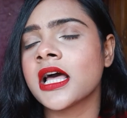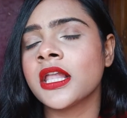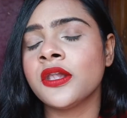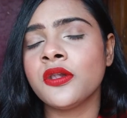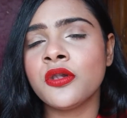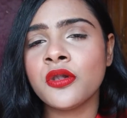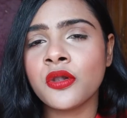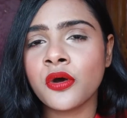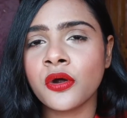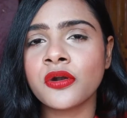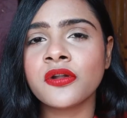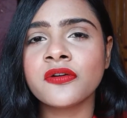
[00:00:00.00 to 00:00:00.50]
A
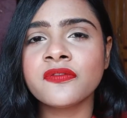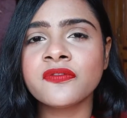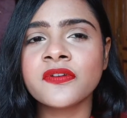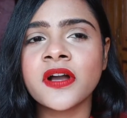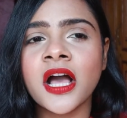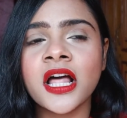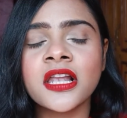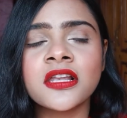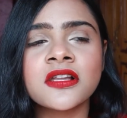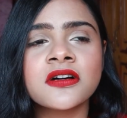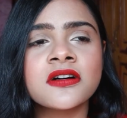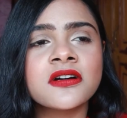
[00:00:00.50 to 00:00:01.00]
lot of
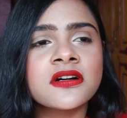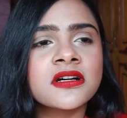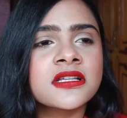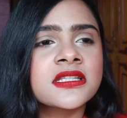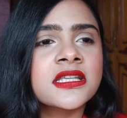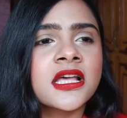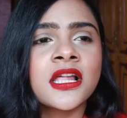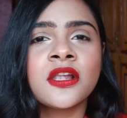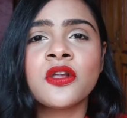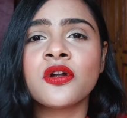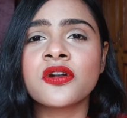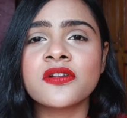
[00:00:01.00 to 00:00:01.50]
colors,
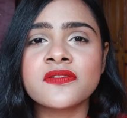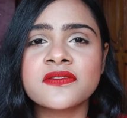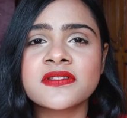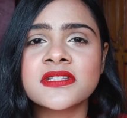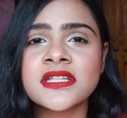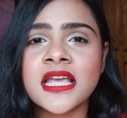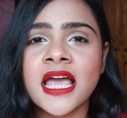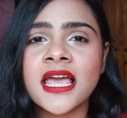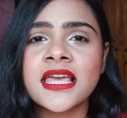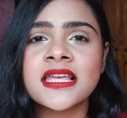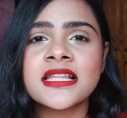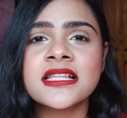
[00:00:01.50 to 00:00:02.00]
a lot of
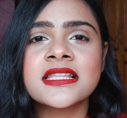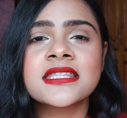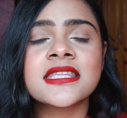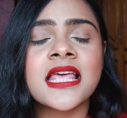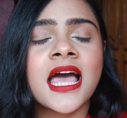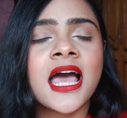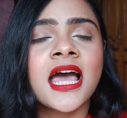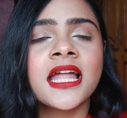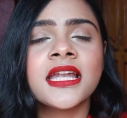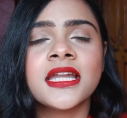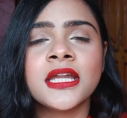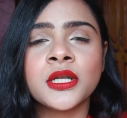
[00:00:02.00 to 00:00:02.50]
styles,
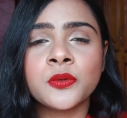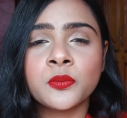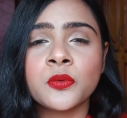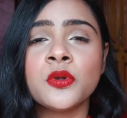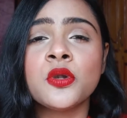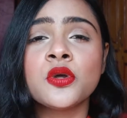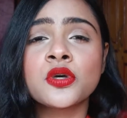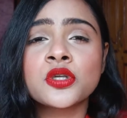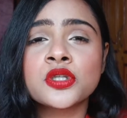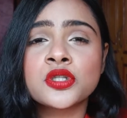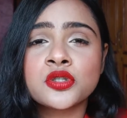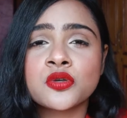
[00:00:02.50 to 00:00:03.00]
and it will
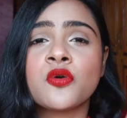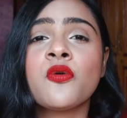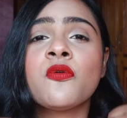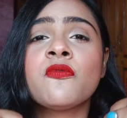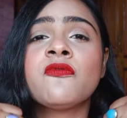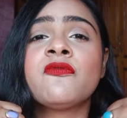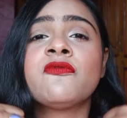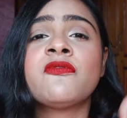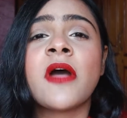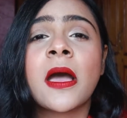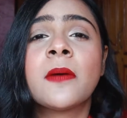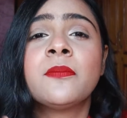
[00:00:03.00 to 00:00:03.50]
look so
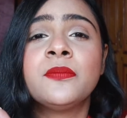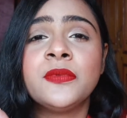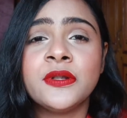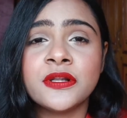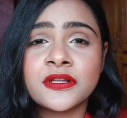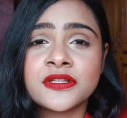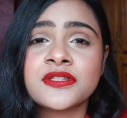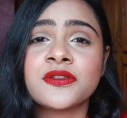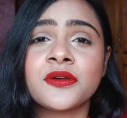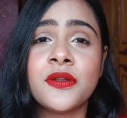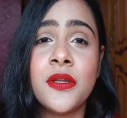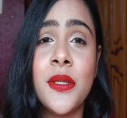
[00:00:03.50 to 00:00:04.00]

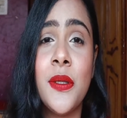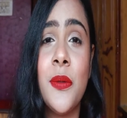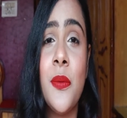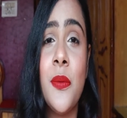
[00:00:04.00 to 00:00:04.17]
fabulous on